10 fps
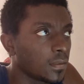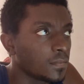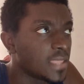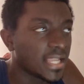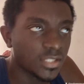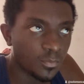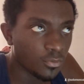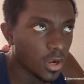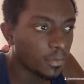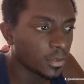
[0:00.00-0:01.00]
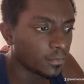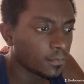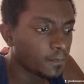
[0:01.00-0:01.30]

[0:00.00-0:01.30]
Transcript: That's a problem.